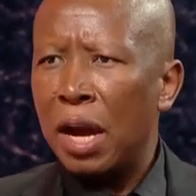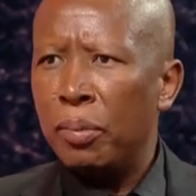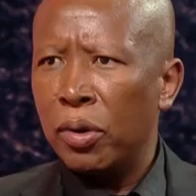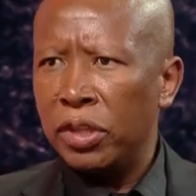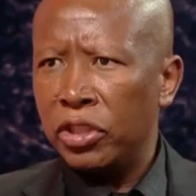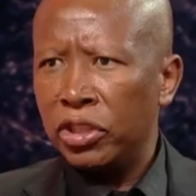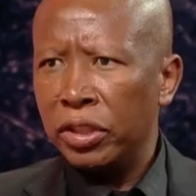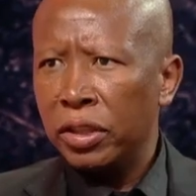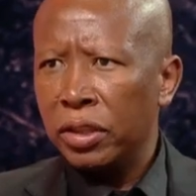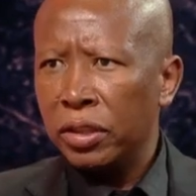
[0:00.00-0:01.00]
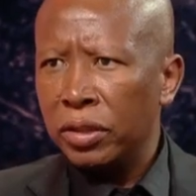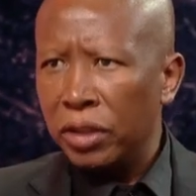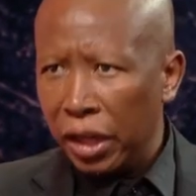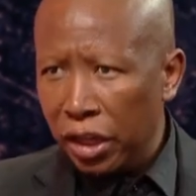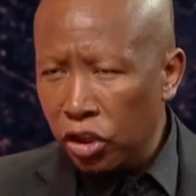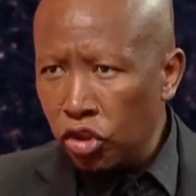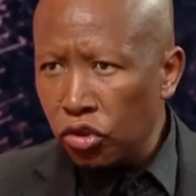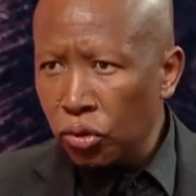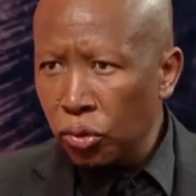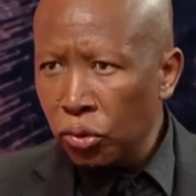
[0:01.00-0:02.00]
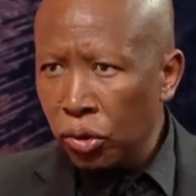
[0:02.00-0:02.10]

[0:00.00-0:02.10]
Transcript: abolish the issue